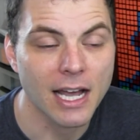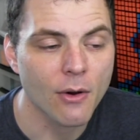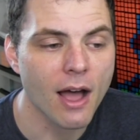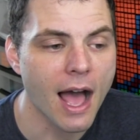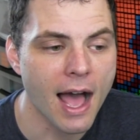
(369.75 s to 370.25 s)

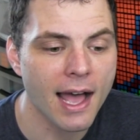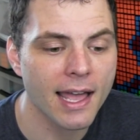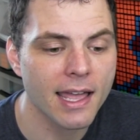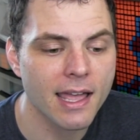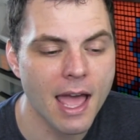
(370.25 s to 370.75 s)
Now,
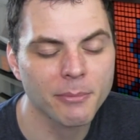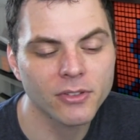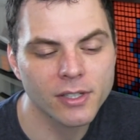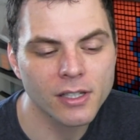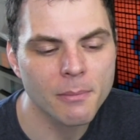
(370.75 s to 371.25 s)
I am
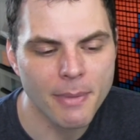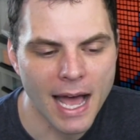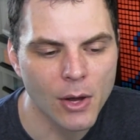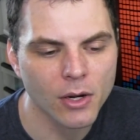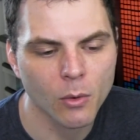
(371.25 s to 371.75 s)
still
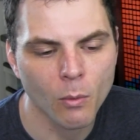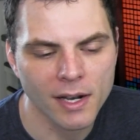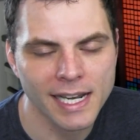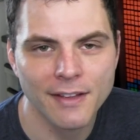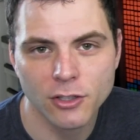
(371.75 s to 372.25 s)
about
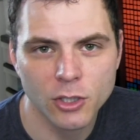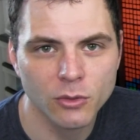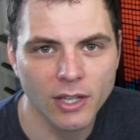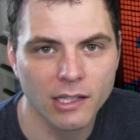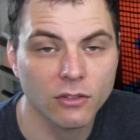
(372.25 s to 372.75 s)
1.5 to
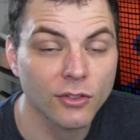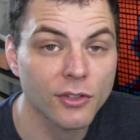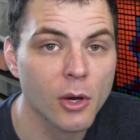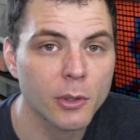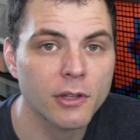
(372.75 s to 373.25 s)
2 seconds
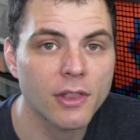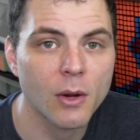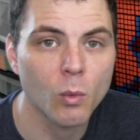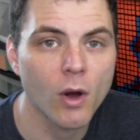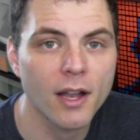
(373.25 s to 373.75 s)
slower
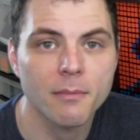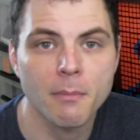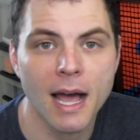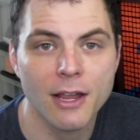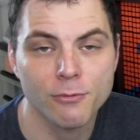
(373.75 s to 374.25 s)
than what
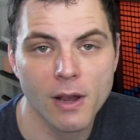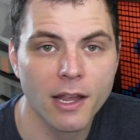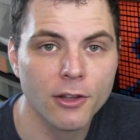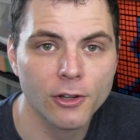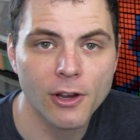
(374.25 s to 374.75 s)
my
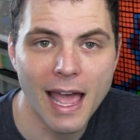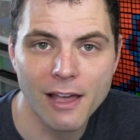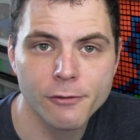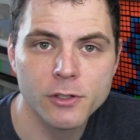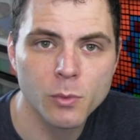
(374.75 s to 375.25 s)
regular
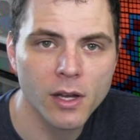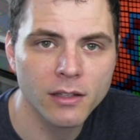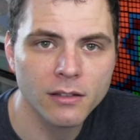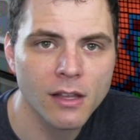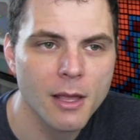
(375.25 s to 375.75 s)
average
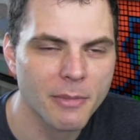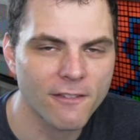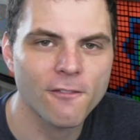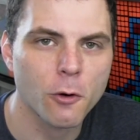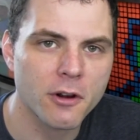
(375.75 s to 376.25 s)
was
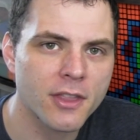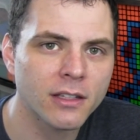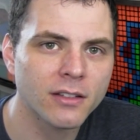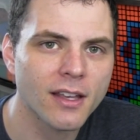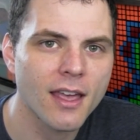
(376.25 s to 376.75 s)
before
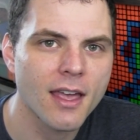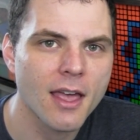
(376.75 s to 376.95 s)
this,